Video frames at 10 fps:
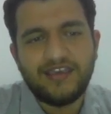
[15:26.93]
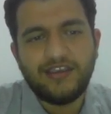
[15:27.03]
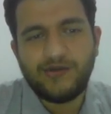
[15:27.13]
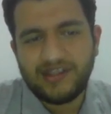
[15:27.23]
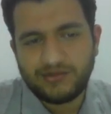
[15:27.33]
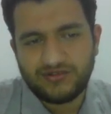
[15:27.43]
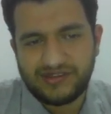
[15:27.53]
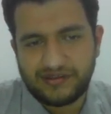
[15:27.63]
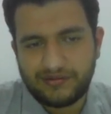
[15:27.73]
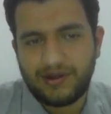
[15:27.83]
You ended up
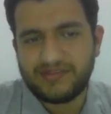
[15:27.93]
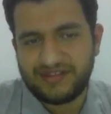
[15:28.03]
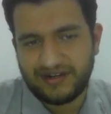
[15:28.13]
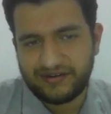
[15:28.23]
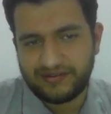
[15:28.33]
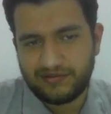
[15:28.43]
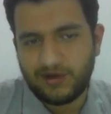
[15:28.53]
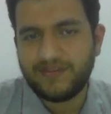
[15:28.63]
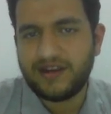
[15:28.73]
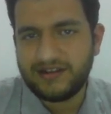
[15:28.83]
choosing squamous cell carcinoma
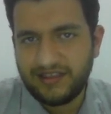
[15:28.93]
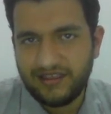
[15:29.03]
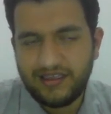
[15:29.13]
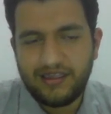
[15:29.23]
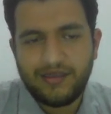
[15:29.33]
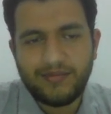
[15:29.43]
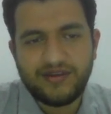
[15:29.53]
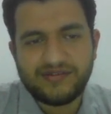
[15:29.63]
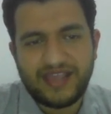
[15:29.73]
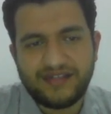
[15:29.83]
of the lung,
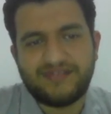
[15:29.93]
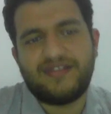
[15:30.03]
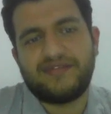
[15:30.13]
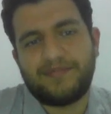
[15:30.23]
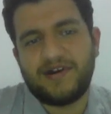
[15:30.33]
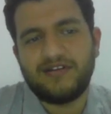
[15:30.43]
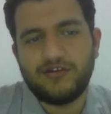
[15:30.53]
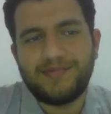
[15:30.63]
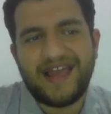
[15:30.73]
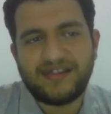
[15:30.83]
because it has this
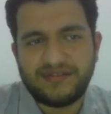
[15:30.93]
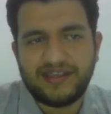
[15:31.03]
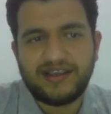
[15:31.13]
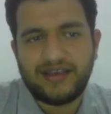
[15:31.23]
paraneoplastic